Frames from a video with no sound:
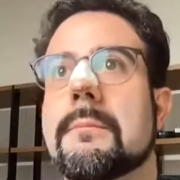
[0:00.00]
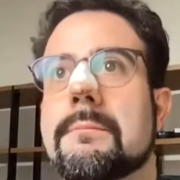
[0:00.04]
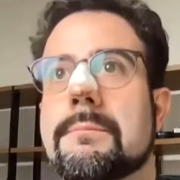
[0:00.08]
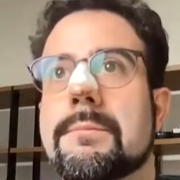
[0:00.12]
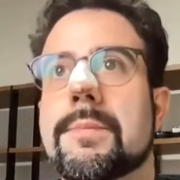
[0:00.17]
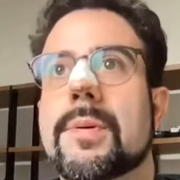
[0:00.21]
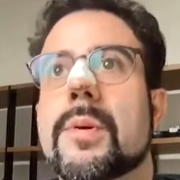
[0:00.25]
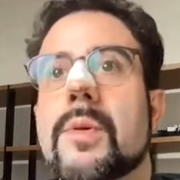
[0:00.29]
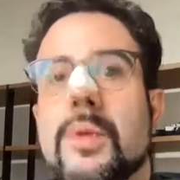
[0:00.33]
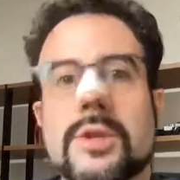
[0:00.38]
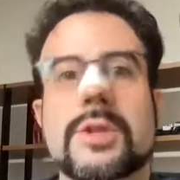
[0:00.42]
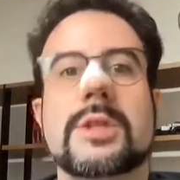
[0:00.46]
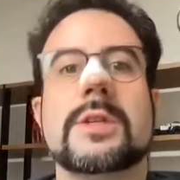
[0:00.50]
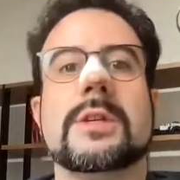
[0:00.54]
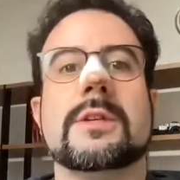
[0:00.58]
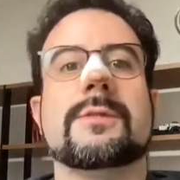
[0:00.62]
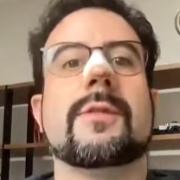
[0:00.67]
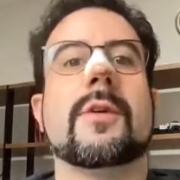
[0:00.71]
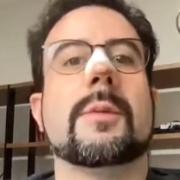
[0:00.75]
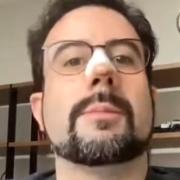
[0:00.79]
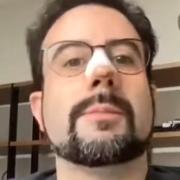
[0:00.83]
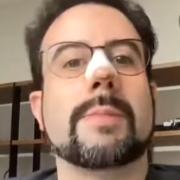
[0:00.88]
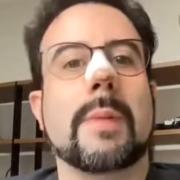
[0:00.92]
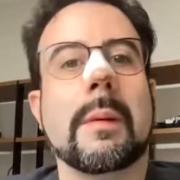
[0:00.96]
pushes
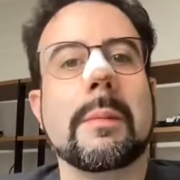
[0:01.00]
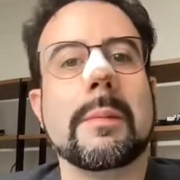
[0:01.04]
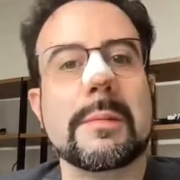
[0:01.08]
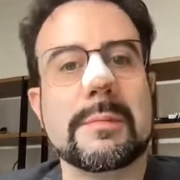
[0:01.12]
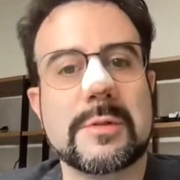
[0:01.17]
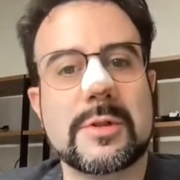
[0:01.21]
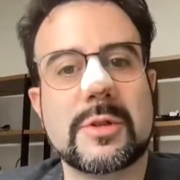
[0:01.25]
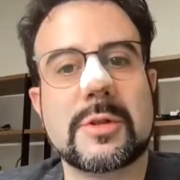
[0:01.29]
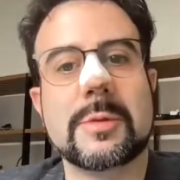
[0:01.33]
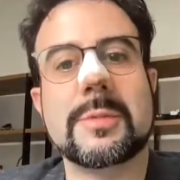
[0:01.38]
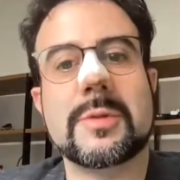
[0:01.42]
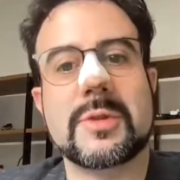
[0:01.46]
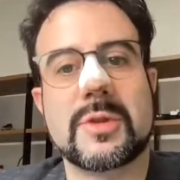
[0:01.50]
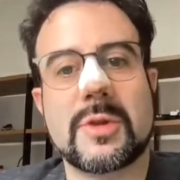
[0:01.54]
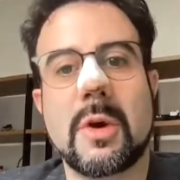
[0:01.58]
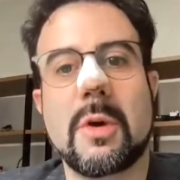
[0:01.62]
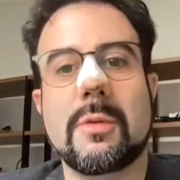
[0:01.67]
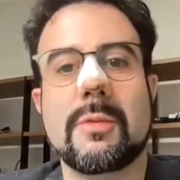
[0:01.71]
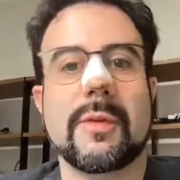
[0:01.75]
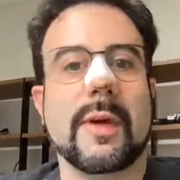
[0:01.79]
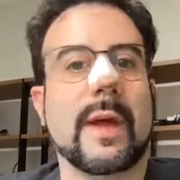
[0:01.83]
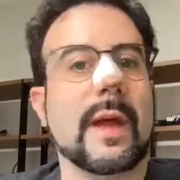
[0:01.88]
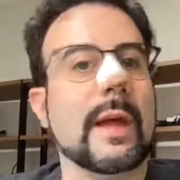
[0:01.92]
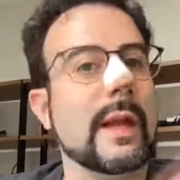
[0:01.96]
for problems to be solved.